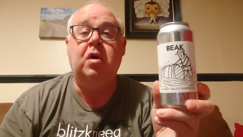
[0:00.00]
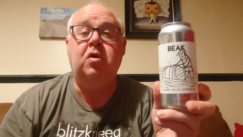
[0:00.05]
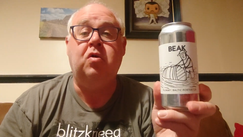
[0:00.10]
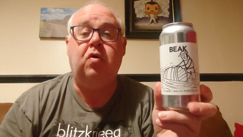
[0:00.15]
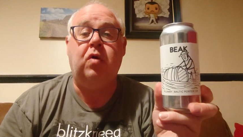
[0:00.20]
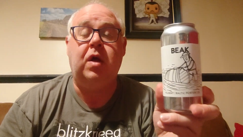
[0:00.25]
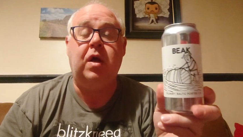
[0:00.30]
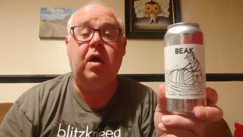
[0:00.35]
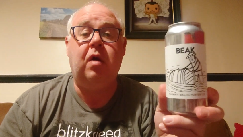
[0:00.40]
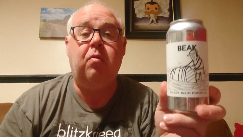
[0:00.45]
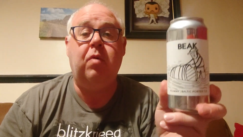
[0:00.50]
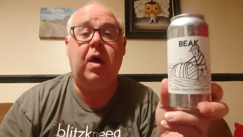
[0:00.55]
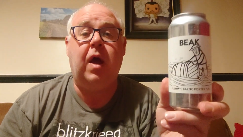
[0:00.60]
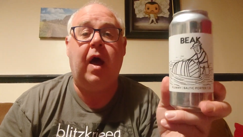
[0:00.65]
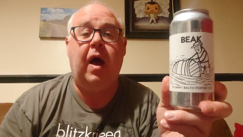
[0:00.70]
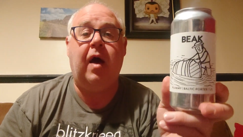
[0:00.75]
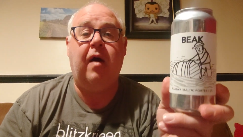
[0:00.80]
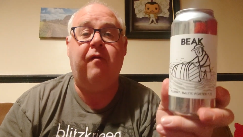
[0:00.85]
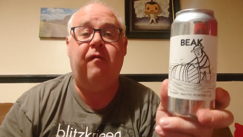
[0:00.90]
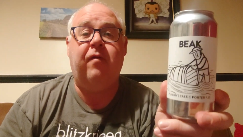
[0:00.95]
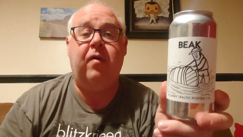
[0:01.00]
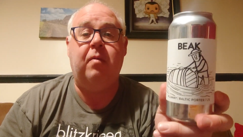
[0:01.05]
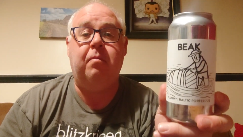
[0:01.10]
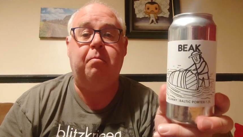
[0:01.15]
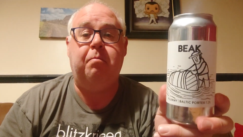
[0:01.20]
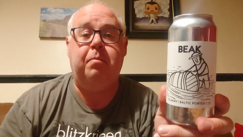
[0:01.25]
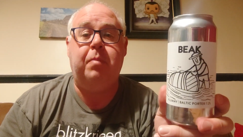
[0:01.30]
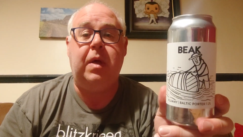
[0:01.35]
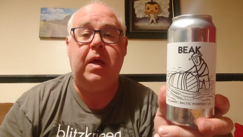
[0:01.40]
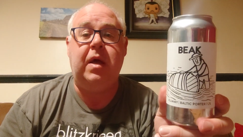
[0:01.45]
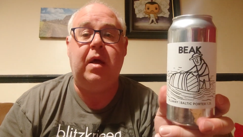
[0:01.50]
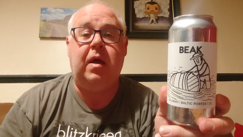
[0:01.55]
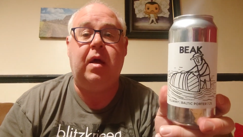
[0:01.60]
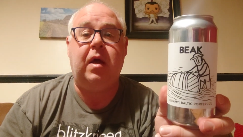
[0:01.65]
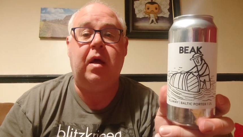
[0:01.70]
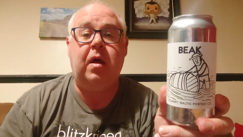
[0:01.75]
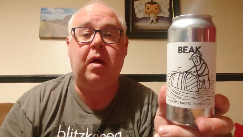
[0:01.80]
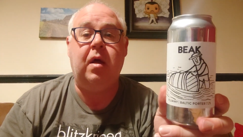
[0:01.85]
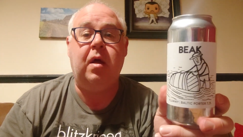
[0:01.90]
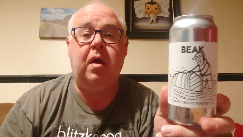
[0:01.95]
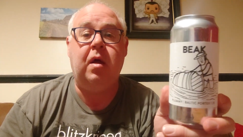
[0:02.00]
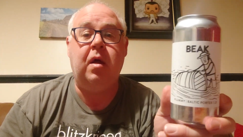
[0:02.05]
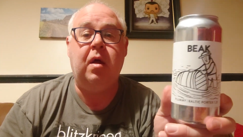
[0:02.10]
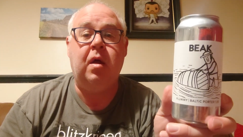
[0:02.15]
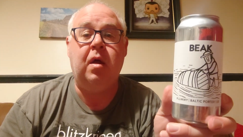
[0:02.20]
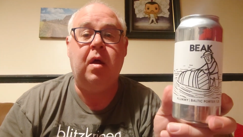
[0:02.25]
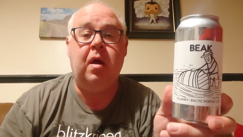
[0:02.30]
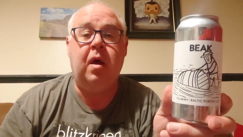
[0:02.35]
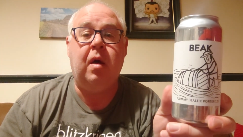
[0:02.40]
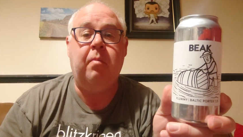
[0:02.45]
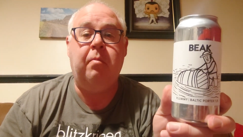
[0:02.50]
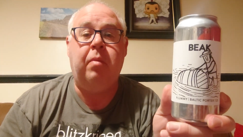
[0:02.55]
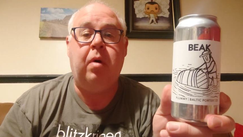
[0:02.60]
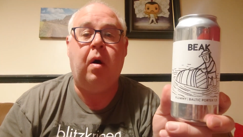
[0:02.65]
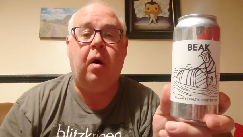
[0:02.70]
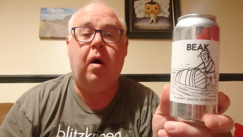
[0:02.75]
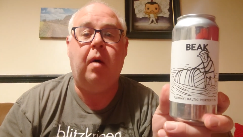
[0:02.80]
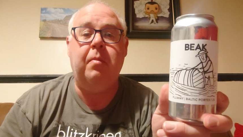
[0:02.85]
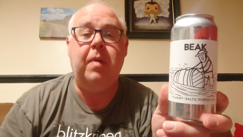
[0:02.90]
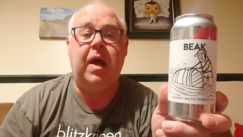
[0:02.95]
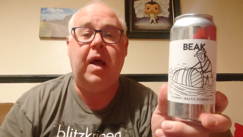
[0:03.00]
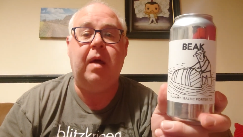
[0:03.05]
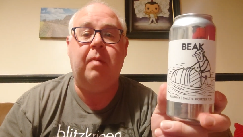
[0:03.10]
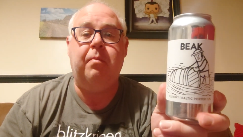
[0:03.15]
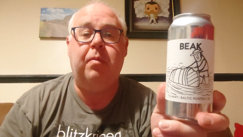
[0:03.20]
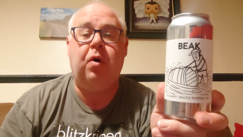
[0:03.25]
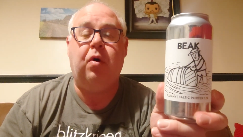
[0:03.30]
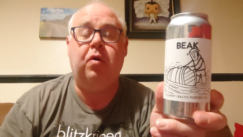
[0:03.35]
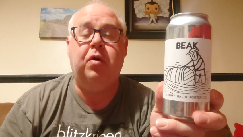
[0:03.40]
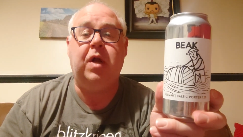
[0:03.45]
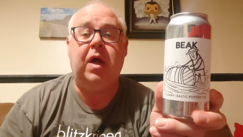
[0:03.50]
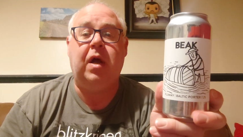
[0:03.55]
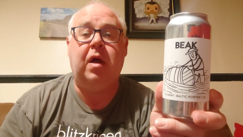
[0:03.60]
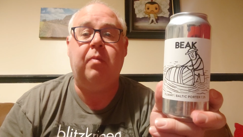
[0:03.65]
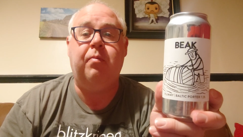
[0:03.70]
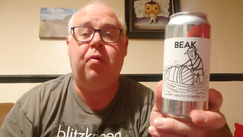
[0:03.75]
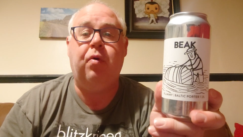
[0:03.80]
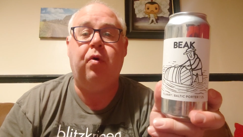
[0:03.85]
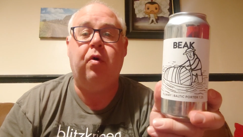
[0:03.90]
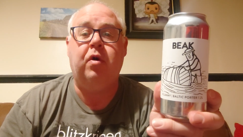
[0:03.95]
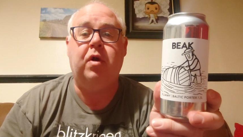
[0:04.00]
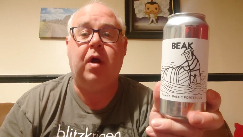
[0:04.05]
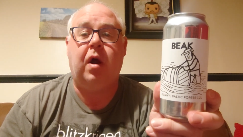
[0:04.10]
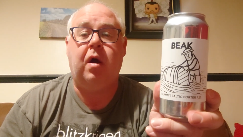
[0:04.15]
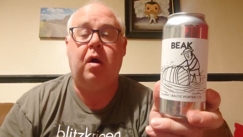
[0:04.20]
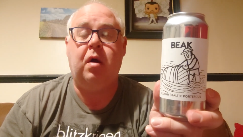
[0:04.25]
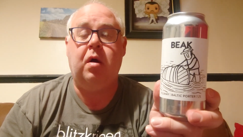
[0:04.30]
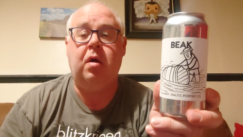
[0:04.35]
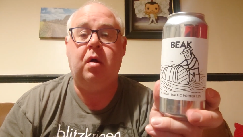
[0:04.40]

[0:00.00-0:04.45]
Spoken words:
So here we have Beak Plummy Baltic Porter,